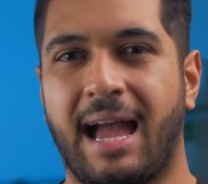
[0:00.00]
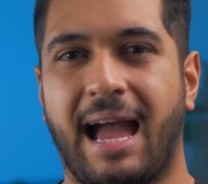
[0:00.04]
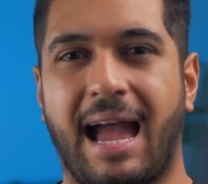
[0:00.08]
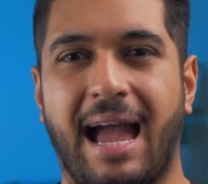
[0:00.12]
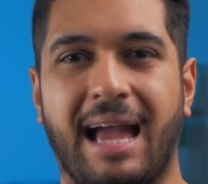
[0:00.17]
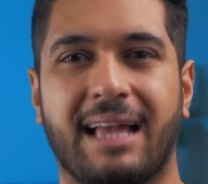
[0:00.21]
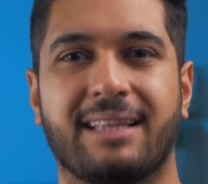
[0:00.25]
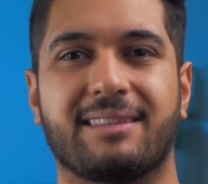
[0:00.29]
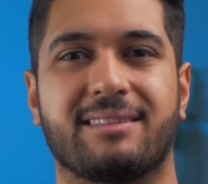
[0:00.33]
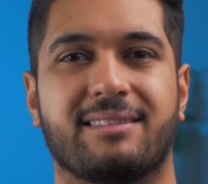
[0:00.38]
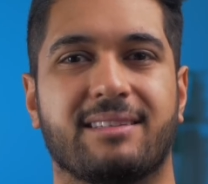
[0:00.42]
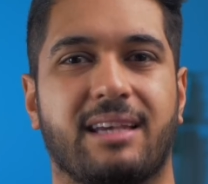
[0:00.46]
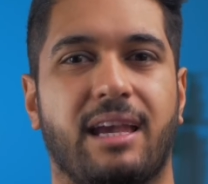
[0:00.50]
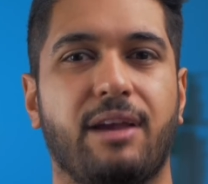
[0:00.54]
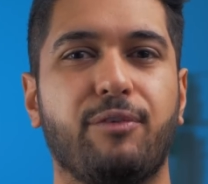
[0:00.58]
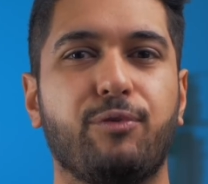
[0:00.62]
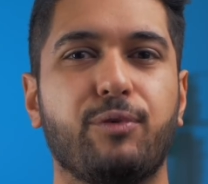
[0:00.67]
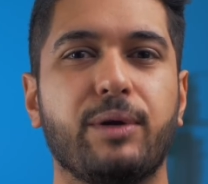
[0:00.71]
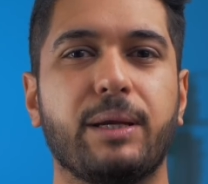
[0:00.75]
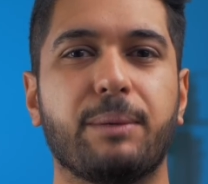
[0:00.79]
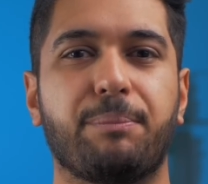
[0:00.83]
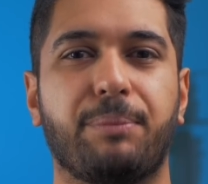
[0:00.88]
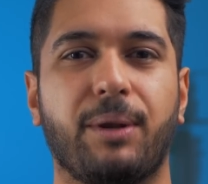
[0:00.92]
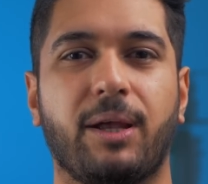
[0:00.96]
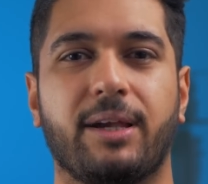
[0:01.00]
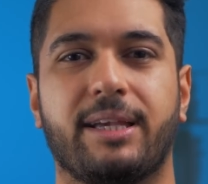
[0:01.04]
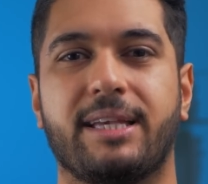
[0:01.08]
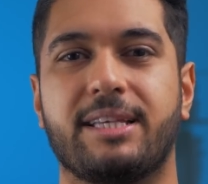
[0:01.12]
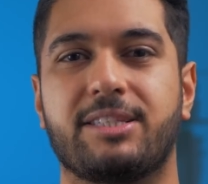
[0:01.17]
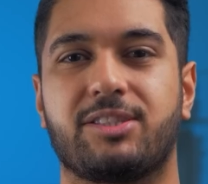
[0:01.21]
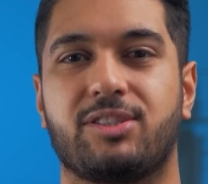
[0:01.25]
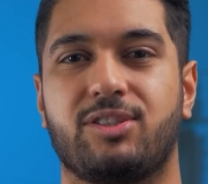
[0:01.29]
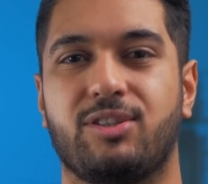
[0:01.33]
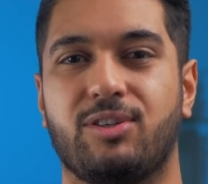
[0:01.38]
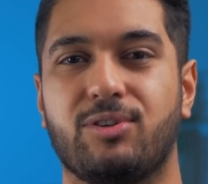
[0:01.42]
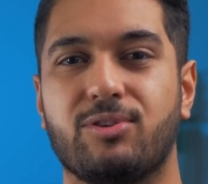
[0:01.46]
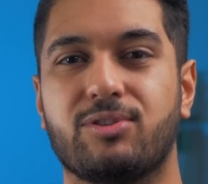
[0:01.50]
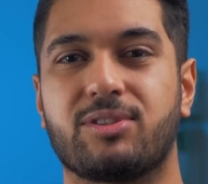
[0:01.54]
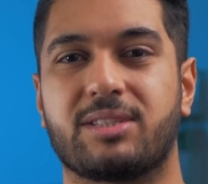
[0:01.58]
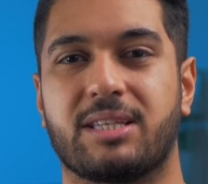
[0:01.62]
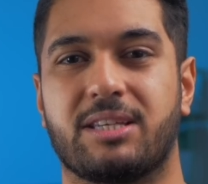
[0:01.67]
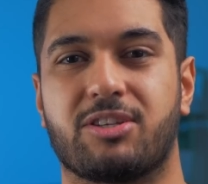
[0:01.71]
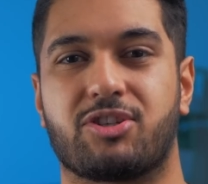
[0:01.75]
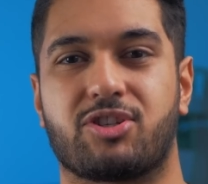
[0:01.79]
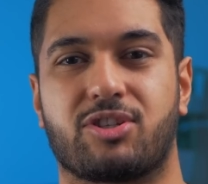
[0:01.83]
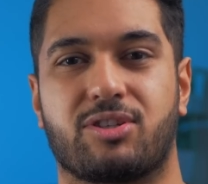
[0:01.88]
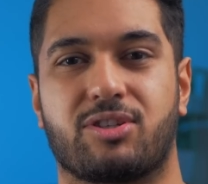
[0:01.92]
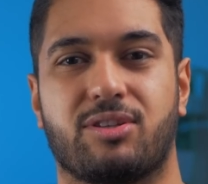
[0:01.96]
And if we apply his
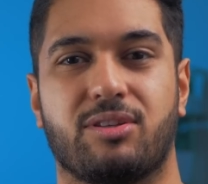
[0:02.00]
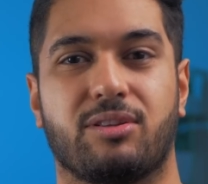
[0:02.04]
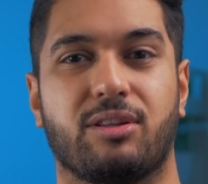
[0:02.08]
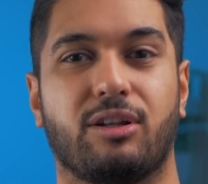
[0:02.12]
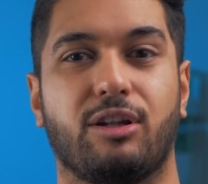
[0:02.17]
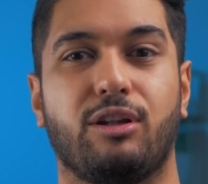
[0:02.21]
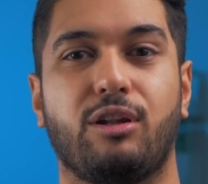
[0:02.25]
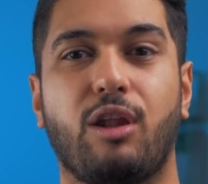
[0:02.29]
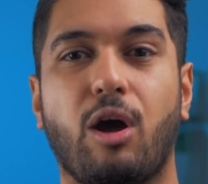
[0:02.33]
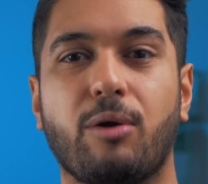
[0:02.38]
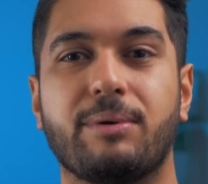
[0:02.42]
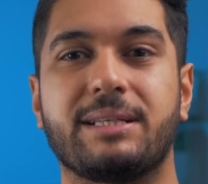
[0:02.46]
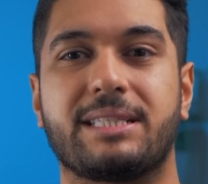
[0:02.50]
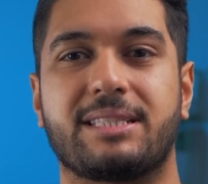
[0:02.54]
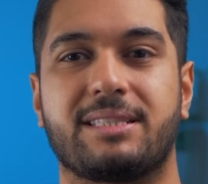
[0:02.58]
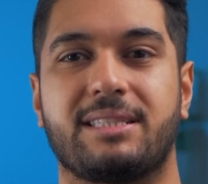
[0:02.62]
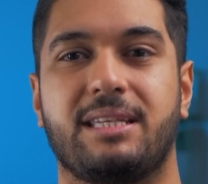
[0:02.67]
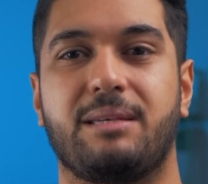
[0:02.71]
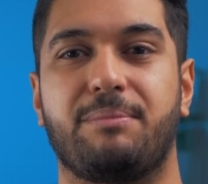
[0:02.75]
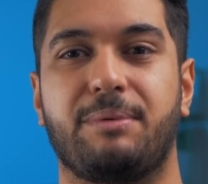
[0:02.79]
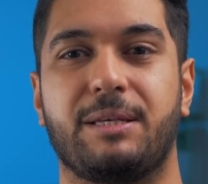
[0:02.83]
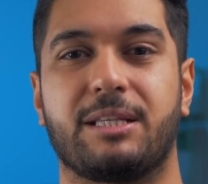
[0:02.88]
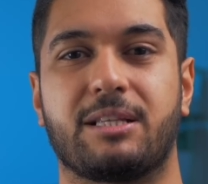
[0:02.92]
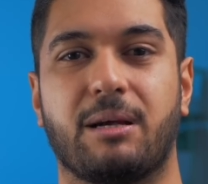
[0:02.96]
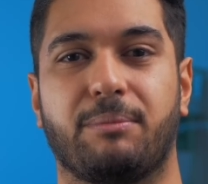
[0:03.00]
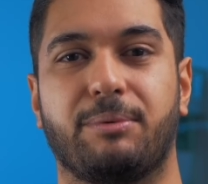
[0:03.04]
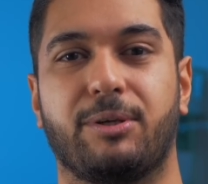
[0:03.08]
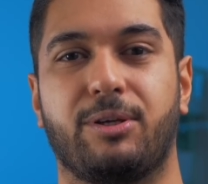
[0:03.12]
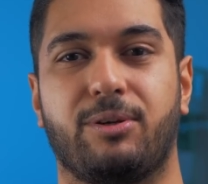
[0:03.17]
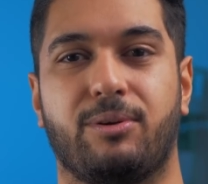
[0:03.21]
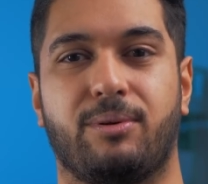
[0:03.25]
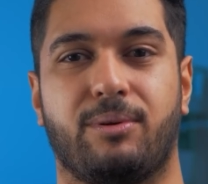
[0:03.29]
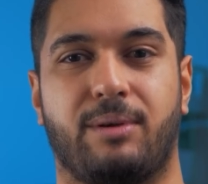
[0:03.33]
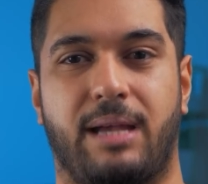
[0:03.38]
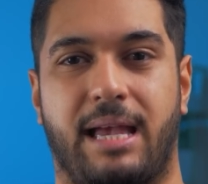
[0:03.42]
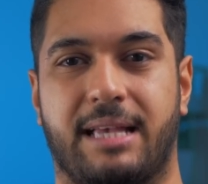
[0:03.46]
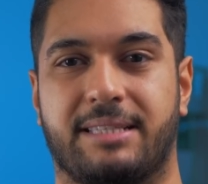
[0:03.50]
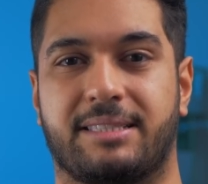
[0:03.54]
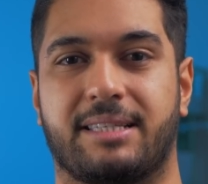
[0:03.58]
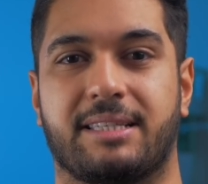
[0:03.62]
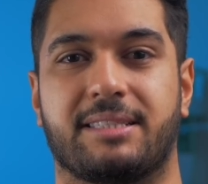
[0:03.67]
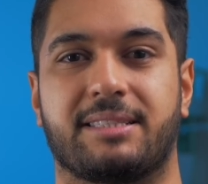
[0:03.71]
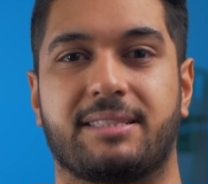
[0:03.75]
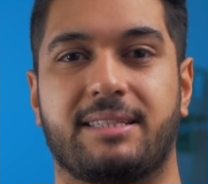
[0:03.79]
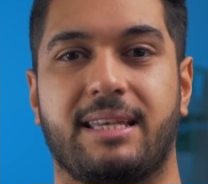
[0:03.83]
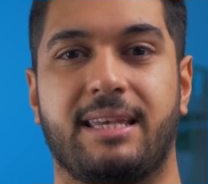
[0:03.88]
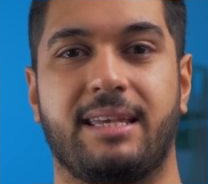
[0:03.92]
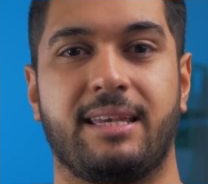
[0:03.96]
usage to the lowest TBW
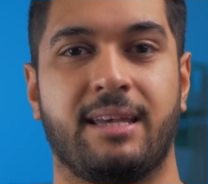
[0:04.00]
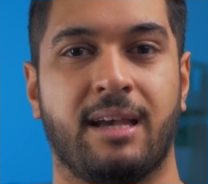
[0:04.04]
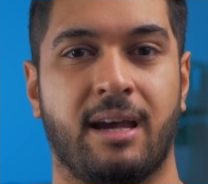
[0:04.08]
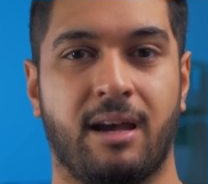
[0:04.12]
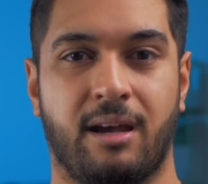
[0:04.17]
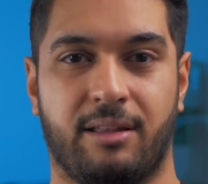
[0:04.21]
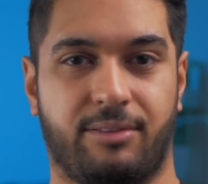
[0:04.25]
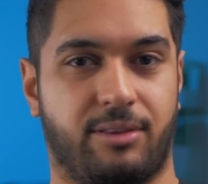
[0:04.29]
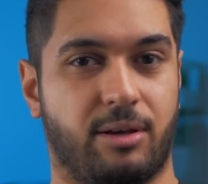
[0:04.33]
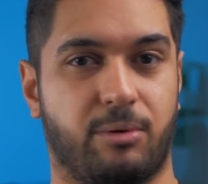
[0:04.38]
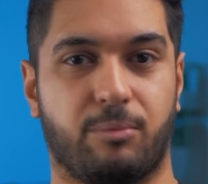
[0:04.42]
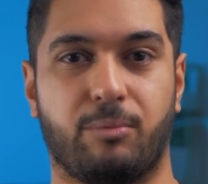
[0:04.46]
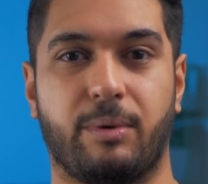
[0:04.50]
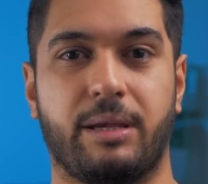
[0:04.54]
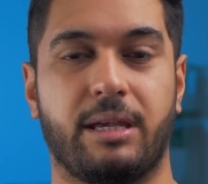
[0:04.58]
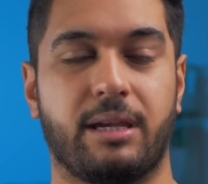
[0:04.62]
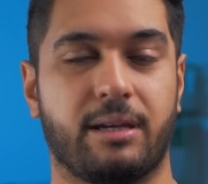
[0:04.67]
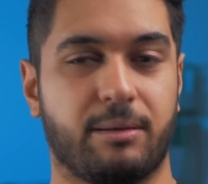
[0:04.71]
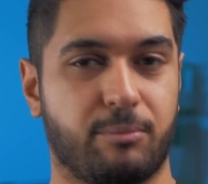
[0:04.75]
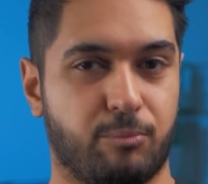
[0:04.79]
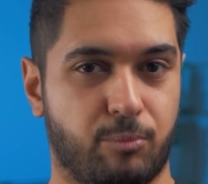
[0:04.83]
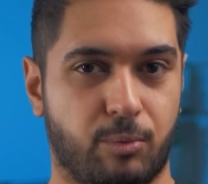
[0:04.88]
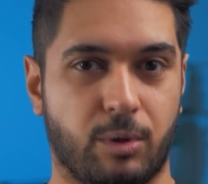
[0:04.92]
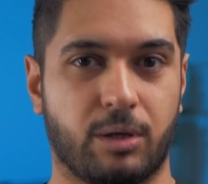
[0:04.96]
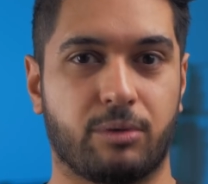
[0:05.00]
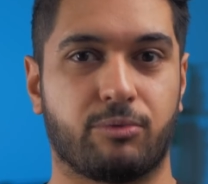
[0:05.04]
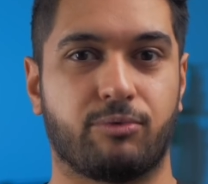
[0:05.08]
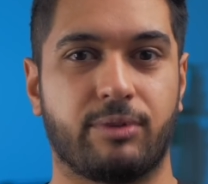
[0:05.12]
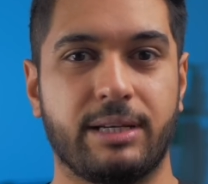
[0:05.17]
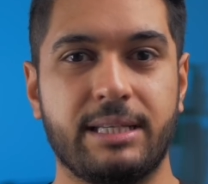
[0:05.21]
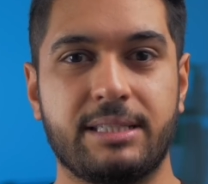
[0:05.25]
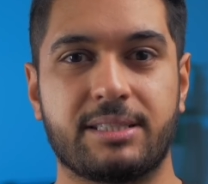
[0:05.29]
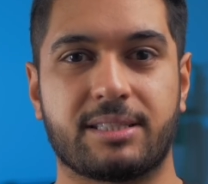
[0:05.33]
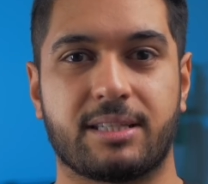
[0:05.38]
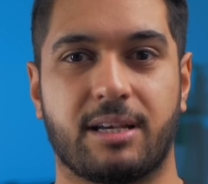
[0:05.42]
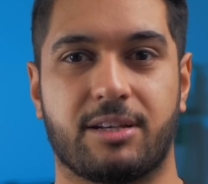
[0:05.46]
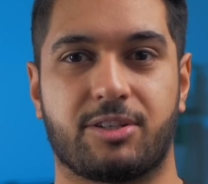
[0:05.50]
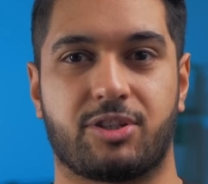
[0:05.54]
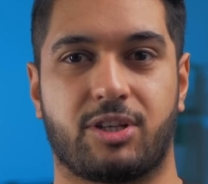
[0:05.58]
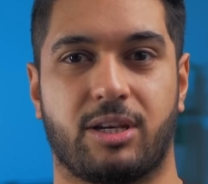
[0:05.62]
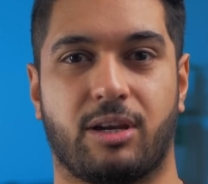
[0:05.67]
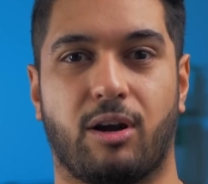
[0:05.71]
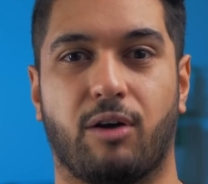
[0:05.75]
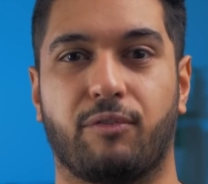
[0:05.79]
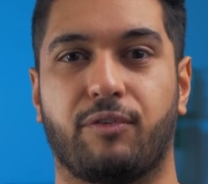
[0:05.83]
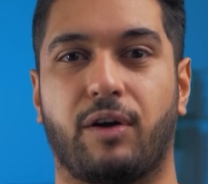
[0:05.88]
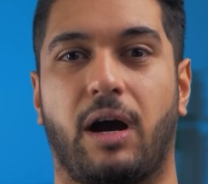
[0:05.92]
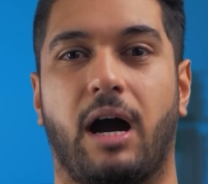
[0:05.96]
SSD that we were researching
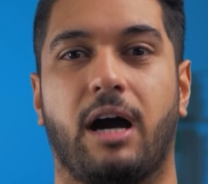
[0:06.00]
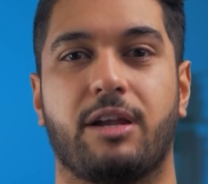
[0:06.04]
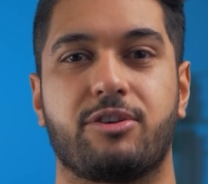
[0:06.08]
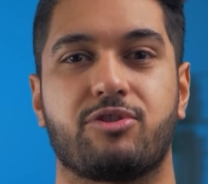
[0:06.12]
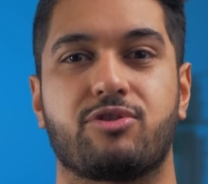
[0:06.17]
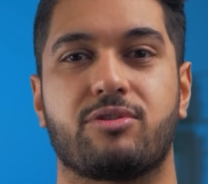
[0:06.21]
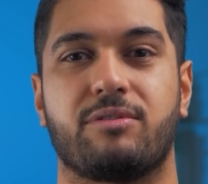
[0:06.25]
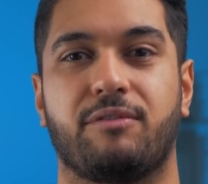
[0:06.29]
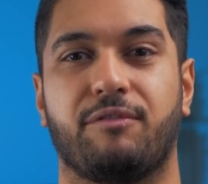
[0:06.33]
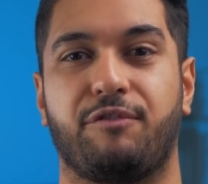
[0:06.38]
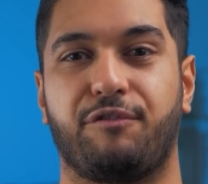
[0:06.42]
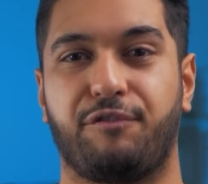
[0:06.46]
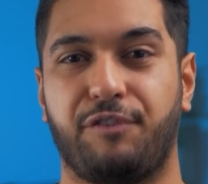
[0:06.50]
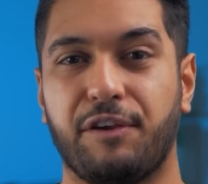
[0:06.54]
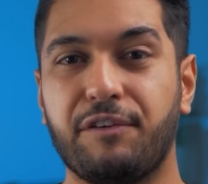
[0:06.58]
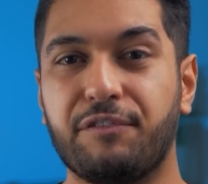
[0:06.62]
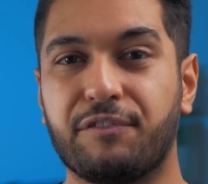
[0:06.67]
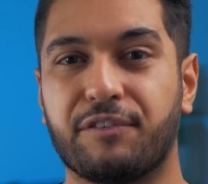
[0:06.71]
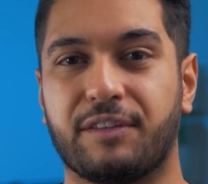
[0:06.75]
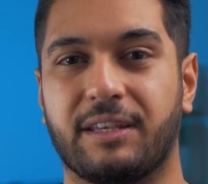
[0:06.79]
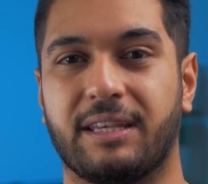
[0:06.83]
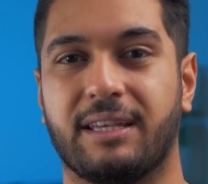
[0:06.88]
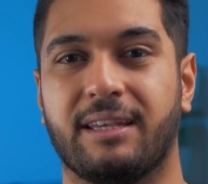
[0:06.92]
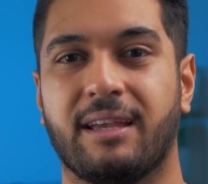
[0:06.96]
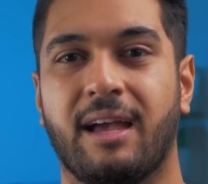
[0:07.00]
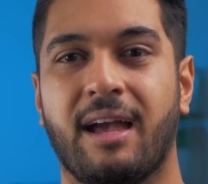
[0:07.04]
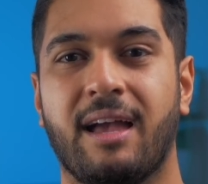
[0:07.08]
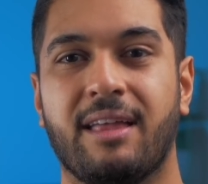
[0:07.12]
of 150,